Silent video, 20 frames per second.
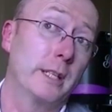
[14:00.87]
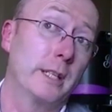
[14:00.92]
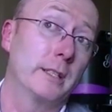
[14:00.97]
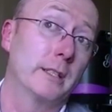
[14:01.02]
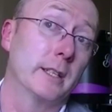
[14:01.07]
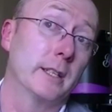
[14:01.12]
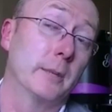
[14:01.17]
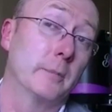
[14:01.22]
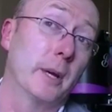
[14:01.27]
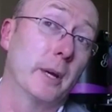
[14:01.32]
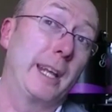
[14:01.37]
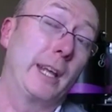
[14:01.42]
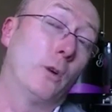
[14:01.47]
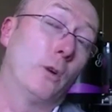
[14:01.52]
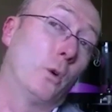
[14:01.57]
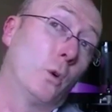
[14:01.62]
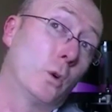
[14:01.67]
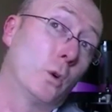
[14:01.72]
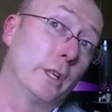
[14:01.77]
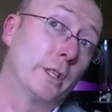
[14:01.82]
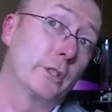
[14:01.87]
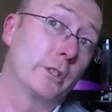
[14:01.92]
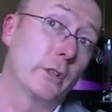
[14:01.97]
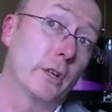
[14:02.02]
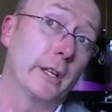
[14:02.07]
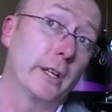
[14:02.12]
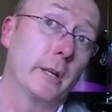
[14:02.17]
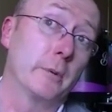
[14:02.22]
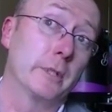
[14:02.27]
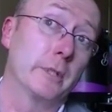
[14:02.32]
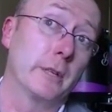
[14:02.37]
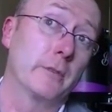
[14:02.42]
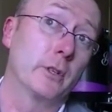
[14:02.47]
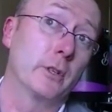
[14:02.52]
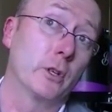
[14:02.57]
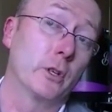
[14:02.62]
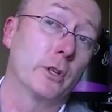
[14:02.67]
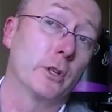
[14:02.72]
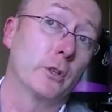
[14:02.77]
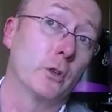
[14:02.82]
recently by the only study that was ever
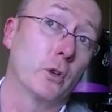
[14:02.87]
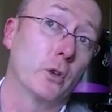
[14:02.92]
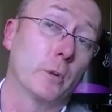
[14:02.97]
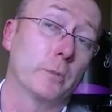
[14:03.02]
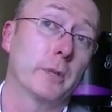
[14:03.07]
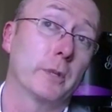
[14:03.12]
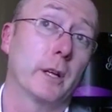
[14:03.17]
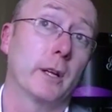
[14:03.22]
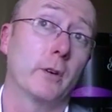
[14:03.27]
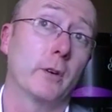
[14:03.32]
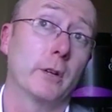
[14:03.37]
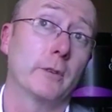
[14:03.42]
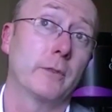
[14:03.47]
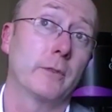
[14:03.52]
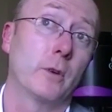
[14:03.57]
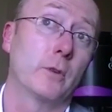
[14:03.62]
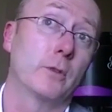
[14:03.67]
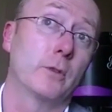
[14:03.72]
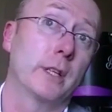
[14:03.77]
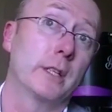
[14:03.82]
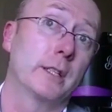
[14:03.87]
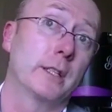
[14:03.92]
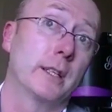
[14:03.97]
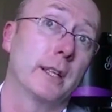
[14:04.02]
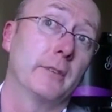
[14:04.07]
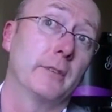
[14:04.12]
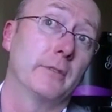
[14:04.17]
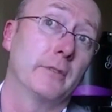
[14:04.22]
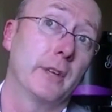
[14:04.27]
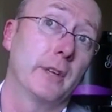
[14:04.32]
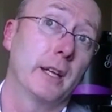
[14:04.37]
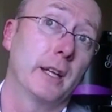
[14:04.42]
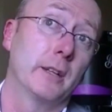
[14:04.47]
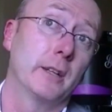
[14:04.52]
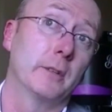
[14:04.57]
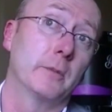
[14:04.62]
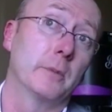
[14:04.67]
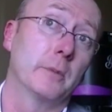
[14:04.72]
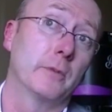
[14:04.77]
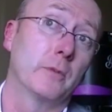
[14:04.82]
done in Europe that I only found recently in
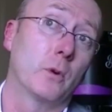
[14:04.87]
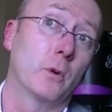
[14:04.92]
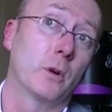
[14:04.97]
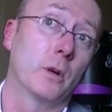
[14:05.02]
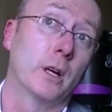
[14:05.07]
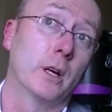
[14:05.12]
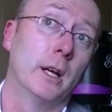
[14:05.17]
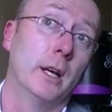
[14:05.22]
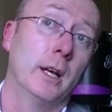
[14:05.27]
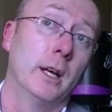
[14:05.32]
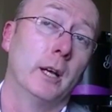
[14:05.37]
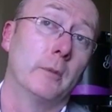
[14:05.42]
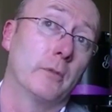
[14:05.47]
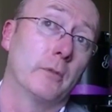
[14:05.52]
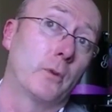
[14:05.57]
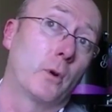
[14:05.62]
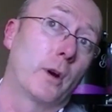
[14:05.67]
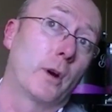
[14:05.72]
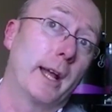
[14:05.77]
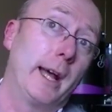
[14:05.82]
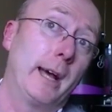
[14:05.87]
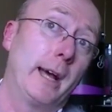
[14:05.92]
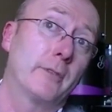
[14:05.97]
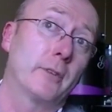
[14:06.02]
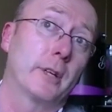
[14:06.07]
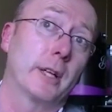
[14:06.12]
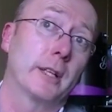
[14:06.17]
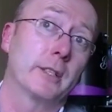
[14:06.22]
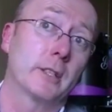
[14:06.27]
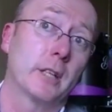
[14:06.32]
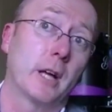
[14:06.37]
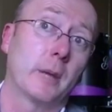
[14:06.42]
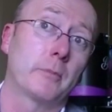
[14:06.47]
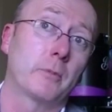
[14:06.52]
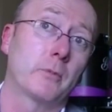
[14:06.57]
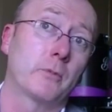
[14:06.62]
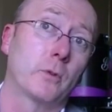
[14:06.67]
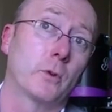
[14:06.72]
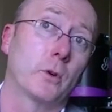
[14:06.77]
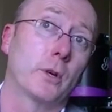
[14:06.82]
Finland before and after they
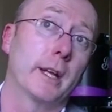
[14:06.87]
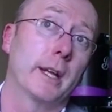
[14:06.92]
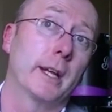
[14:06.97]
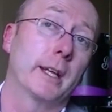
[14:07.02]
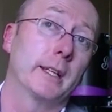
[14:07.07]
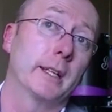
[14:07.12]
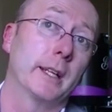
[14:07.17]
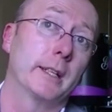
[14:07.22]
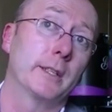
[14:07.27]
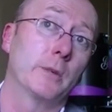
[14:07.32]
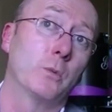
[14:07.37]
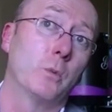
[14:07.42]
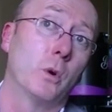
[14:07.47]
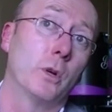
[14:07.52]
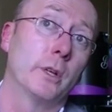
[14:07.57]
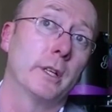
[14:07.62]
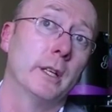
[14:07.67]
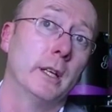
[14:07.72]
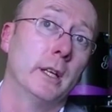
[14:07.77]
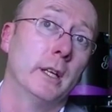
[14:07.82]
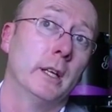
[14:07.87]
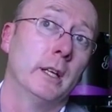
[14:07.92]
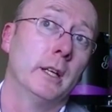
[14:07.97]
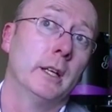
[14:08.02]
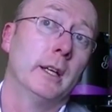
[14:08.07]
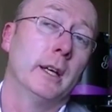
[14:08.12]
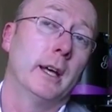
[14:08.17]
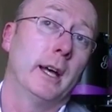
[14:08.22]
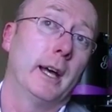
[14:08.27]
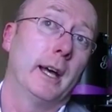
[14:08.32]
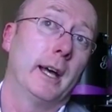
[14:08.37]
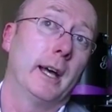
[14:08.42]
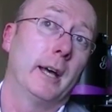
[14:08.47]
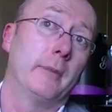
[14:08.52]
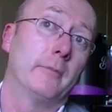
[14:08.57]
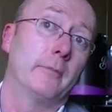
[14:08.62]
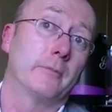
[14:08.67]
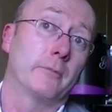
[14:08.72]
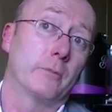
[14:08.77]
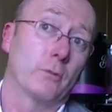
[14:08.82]
stopped fluoridating in
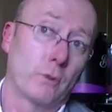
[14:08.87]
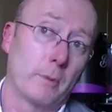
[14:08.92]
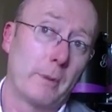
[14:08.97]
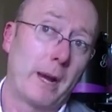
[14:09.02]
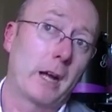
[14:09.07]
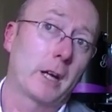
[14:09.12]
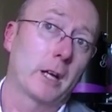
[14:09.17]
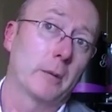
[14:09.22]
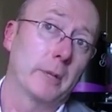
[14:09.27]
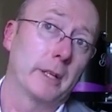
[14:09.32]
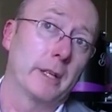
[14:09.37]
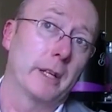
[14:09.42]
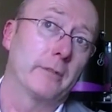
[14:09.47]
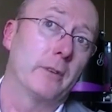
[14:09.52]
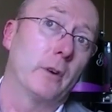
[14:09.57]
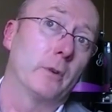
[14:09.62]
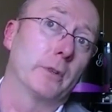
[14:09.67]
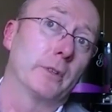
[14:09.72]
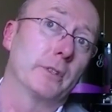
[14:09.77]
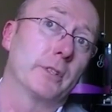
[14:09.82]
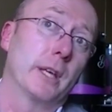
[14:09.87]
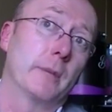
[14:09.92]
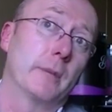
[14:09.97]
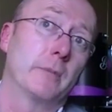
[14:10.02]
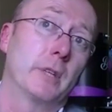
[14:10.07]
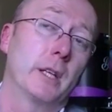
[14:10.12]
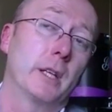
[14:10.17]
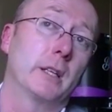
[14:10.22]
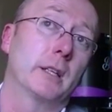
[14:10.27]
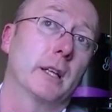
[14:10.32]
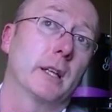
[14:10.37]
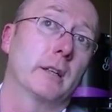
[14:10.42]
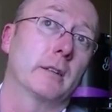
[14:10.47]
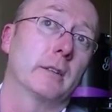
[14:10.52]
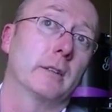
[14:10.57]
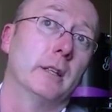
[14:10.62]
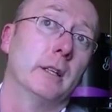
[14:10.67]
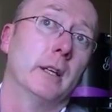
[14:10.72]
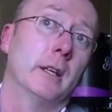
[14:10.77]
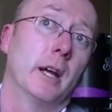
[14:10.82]
91. Remarkably, they found the same thing, that
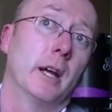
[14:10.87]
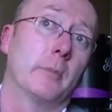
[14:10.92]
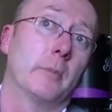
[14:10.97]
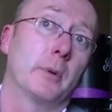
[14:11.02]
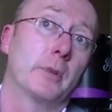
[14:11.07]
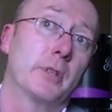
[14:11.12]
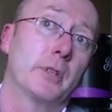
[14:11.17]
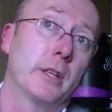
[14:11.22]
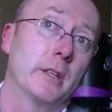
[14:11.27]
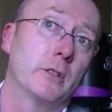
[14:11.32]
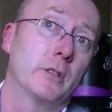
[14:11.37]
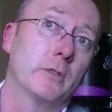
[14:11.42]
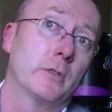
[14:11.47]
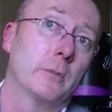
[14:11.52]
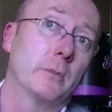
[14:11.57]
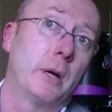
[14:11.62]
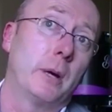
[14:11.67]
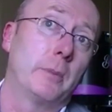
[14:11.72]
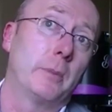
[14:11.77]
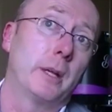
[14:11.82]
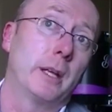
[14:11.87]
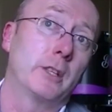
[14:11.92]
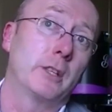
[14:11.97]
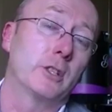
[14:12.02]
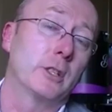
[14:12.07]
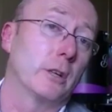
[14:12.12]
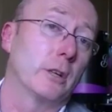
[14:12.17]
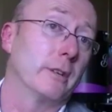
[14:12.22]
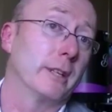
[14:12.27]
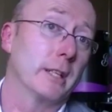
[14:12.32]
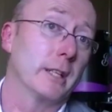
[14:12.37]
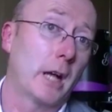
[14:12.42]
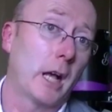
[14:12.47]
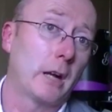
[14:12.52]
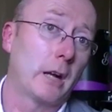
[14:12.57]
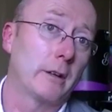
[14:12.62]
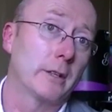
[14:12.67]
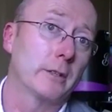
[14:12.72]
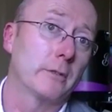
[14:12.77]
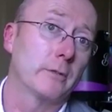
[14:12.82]
a percentage of the population are
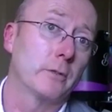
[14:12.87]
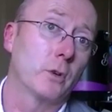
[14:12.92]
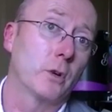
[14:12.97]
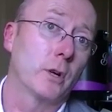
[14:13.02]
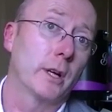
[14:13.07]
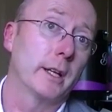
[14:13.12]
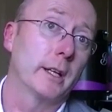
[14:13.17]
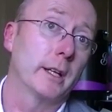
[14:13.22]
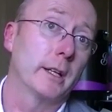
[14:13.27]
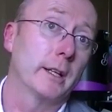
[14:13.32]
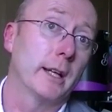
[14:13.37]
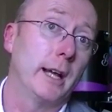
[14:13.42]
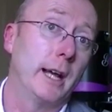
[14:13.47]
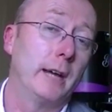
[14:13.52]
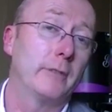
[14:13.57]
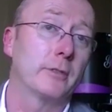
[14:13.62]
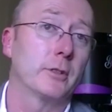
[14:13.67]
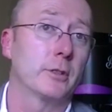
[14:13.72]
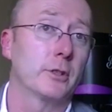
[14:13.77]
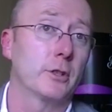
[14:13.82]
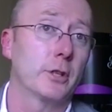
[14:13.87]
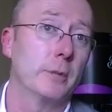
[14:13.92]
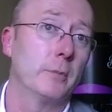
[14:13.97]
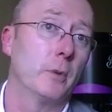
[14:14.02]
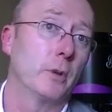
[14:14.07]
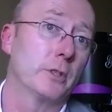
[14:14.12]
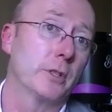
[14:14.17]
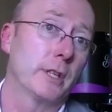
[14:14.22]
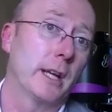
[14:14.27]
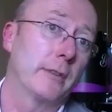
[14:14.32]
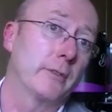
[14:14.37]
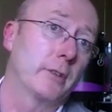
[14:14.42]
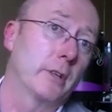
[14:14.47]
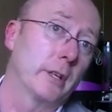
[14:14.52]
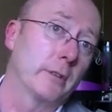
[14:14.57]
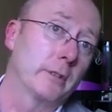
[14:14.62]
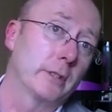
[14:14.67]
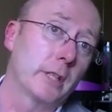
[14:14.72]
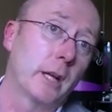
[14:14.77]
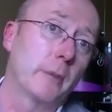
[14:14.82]
intolerant to fluoride, and after 3 months after
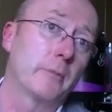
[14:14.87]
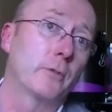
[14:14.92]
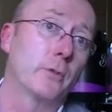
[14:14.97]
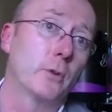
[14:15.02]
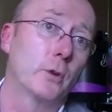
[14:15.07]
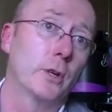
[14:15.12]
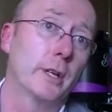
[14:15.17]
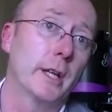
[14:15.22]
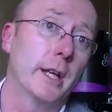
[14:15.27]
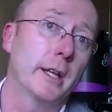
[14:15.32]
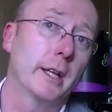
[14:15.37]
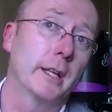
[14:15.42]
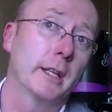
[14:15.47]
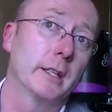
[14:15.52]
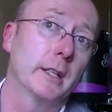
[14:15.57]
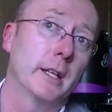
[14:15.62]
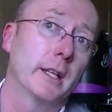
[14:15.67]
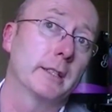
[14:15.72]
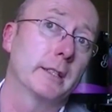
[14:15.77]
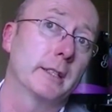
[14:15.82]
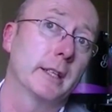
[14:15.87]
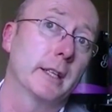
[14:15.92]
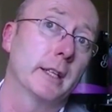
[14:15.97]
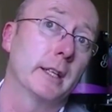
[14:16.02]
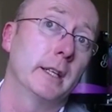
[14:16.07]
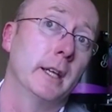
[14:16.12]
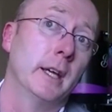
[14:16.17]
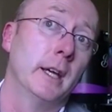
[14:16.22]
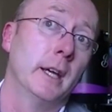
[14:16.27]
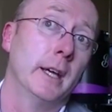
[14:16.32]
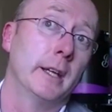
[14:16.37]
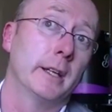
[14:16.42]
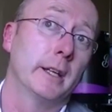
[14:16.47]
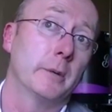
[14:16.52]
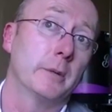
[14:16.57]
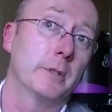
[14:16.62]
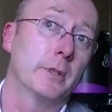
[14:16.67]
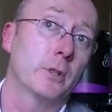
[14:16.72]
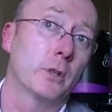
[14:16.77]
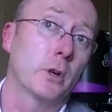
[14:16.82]
they stopped fluoridating in that city,
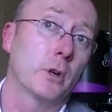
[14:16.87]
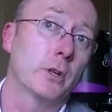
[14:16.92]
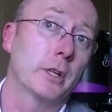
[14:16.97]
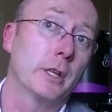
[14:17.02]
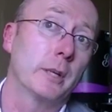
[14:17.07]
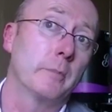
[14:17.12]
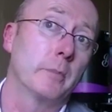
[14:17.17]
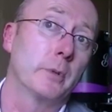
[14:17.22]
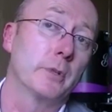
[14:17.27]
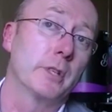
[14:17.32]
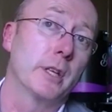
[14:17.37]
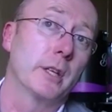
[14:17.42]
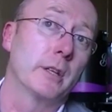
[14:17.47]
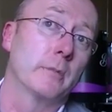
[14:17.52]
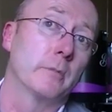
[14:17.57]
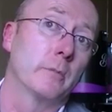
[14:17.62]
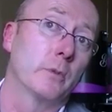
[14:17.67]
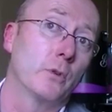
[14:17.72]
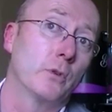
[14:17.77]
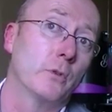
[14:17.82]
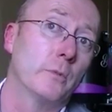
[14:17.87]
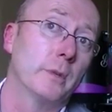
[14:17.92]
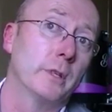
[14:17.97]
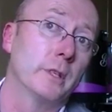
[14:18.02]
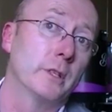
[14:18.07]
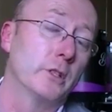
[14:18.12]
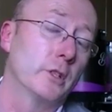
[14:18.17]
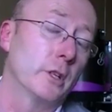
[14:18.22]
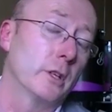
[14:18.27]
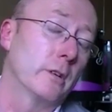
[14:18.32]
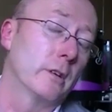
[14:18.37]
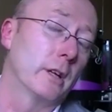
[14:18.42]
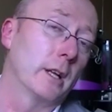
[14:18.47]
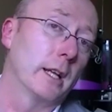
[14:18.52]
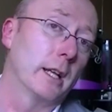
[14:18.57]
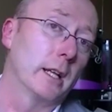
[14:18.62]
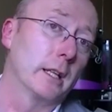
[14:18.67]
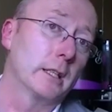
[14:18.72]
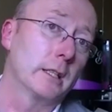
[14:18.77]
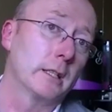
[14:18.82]
there was a 13% improvement in general
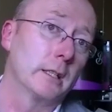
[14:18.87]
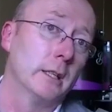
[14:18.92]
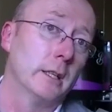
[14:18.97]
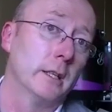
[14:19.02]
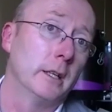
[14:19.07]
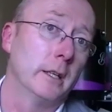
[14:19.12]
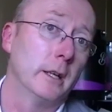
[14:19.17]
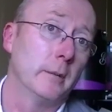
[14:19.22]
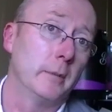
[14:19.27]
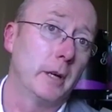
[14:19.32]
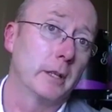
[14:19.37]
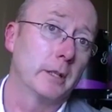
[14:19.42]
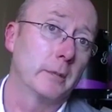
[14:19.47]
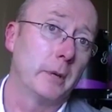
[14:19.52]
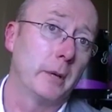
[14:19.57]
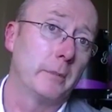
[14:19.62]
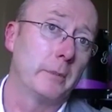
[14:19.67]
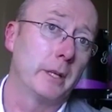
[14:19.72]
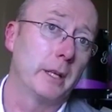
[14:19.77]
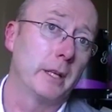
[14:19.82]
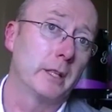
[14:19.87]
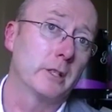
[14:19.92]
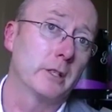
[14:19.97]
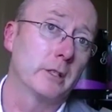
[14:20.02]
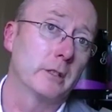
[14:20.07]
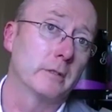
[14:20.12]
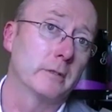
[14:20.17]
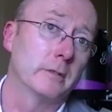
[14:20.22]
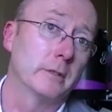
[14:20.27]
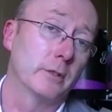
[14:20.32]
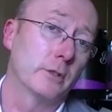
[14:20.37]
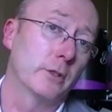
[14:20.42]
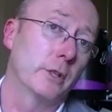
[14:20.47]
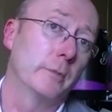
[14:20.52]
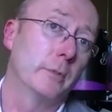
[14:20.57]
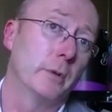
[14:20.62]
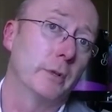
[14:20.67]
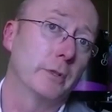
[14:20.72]
health among the population in 3